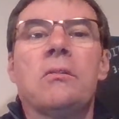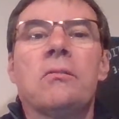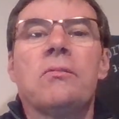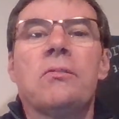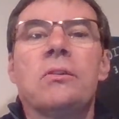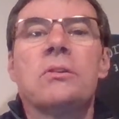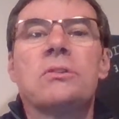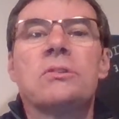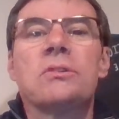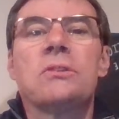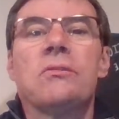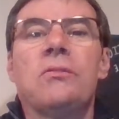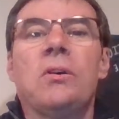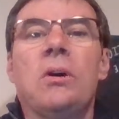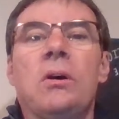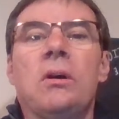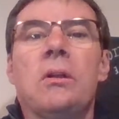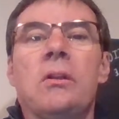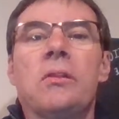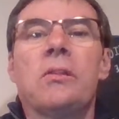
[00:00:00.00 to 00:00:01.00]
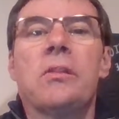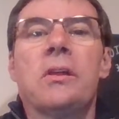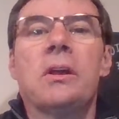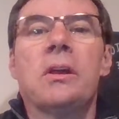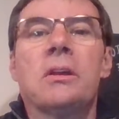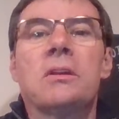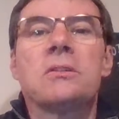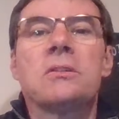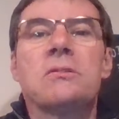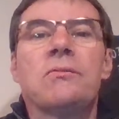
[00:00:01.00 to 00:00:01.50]
first of all,
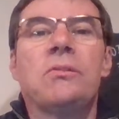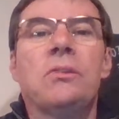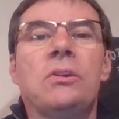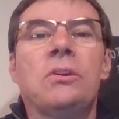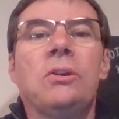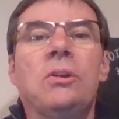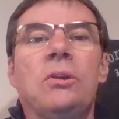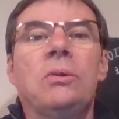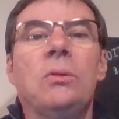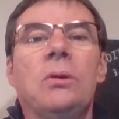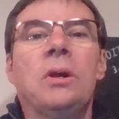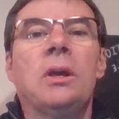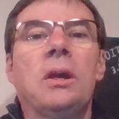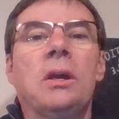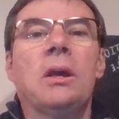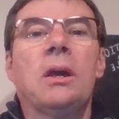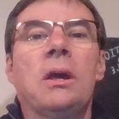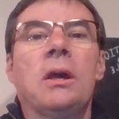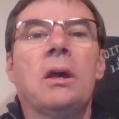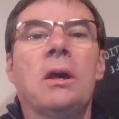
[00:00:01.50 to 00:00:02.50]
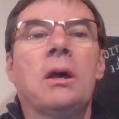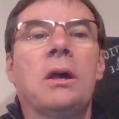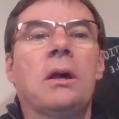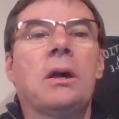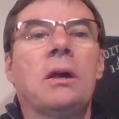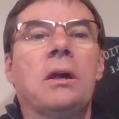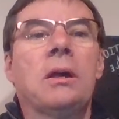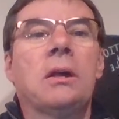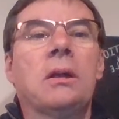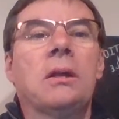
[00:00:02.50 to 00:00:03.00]
thanks for doing
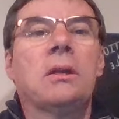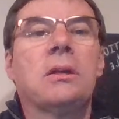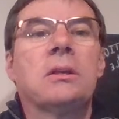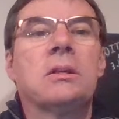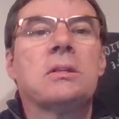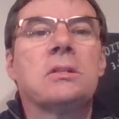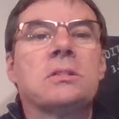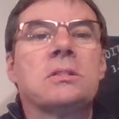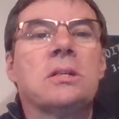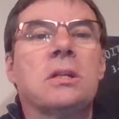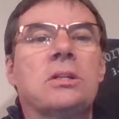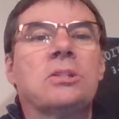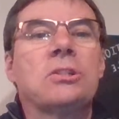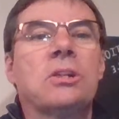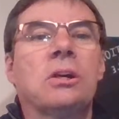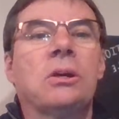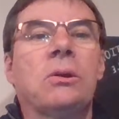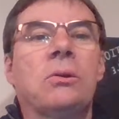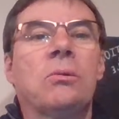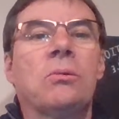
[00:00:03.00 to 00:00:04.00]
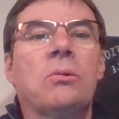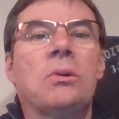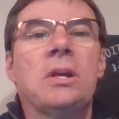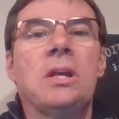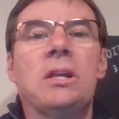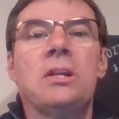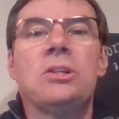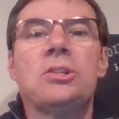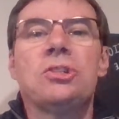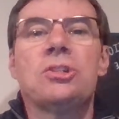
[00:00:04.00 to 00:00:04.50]
such a
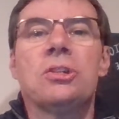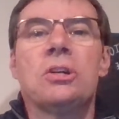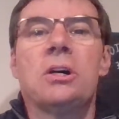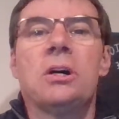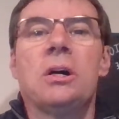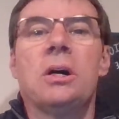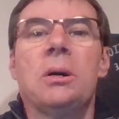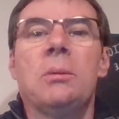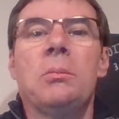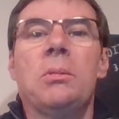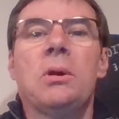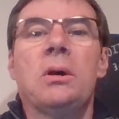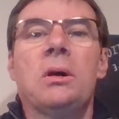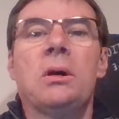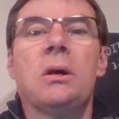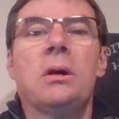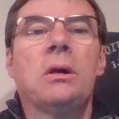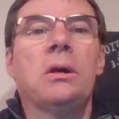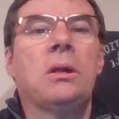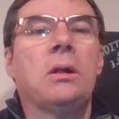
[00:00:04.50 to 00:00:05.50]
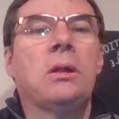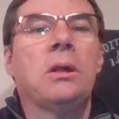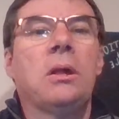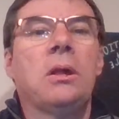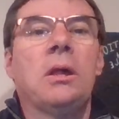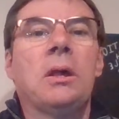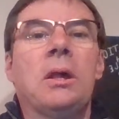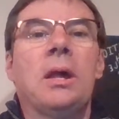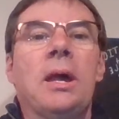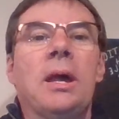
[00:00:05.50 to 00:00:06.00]
great job
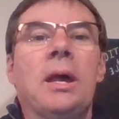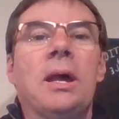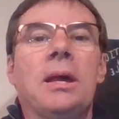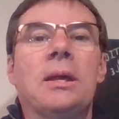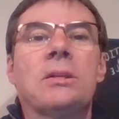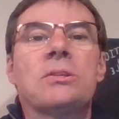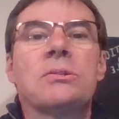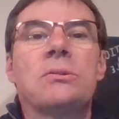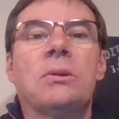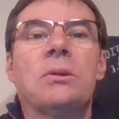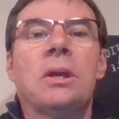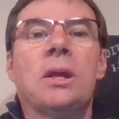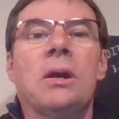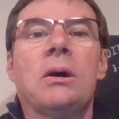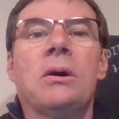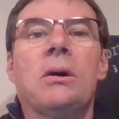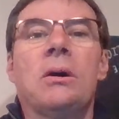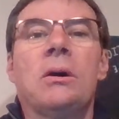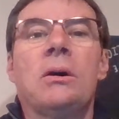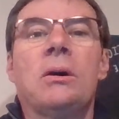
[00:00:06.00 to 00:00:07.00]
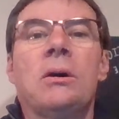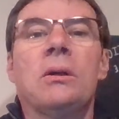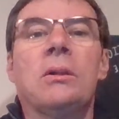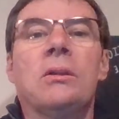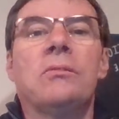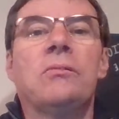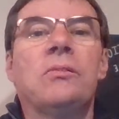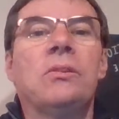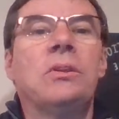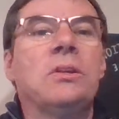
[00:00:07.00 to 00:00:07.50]
answering all
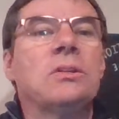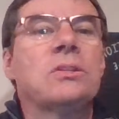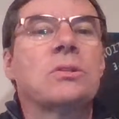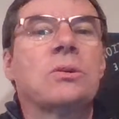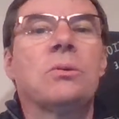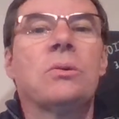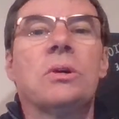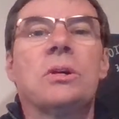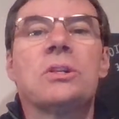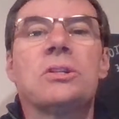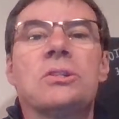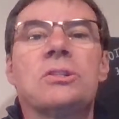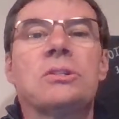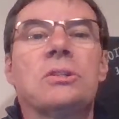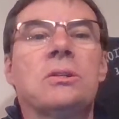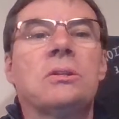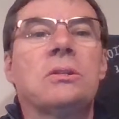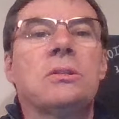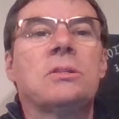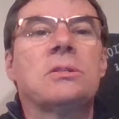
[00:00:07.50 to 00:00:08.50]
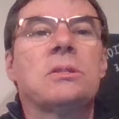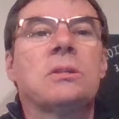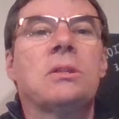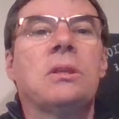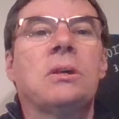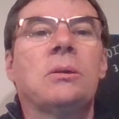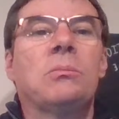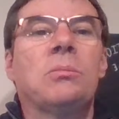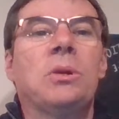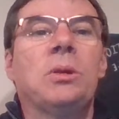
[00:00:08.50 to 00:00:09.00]
of these questions
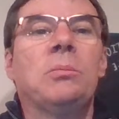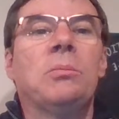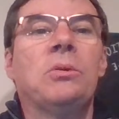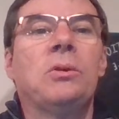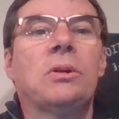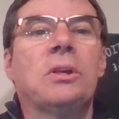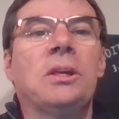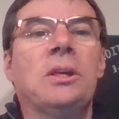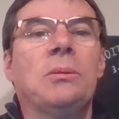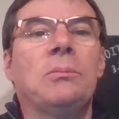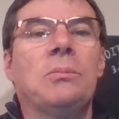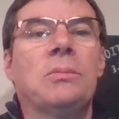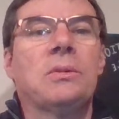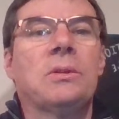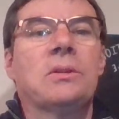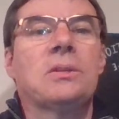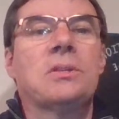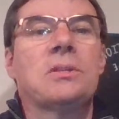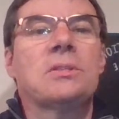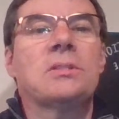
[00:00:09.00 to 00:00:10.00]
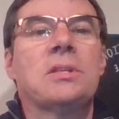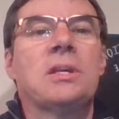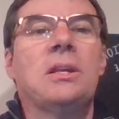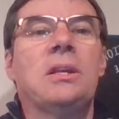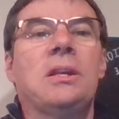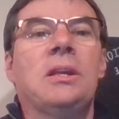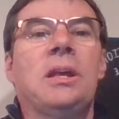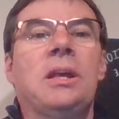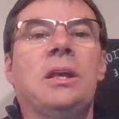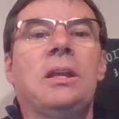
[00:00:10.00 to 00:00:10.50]
that people keep
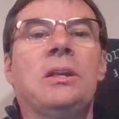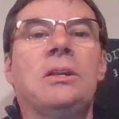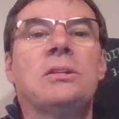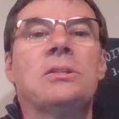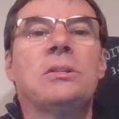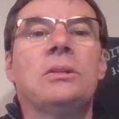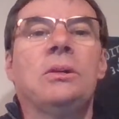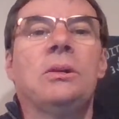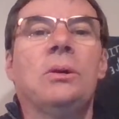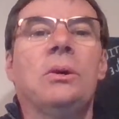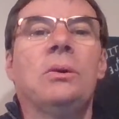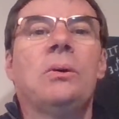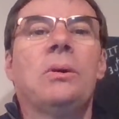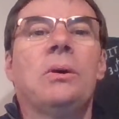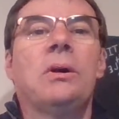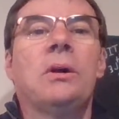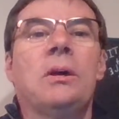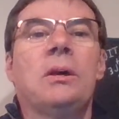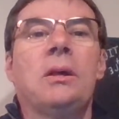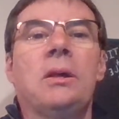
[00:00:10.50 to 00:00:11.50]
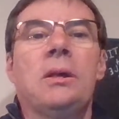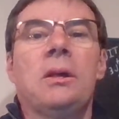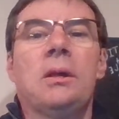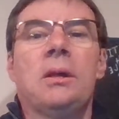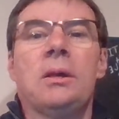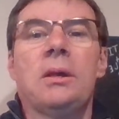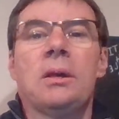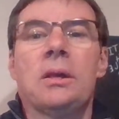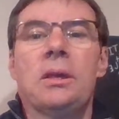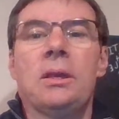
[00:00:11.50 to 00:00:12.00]
sending in to you.
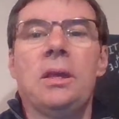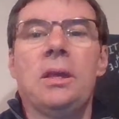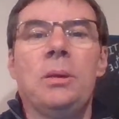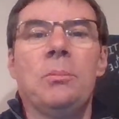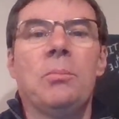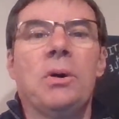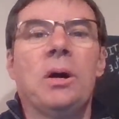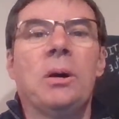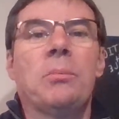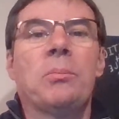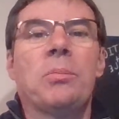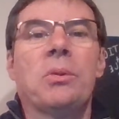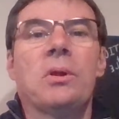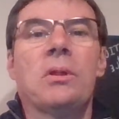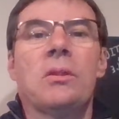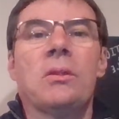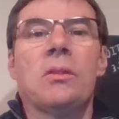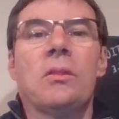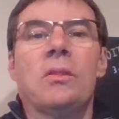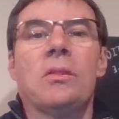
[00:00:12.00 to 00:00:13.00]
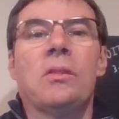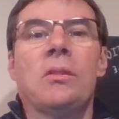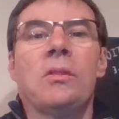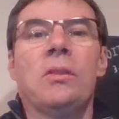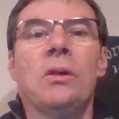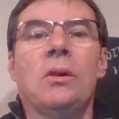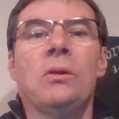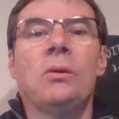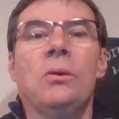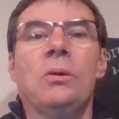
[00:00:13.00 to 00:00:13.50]
Keep up
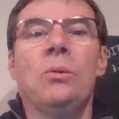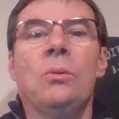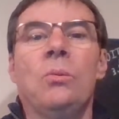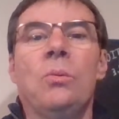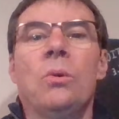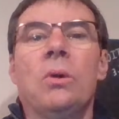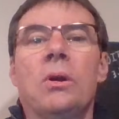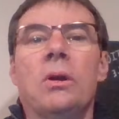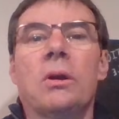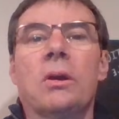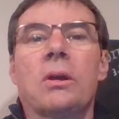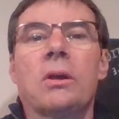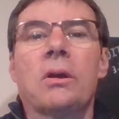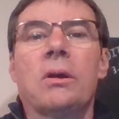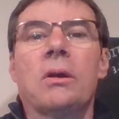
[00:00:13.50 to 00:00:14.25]
the good work.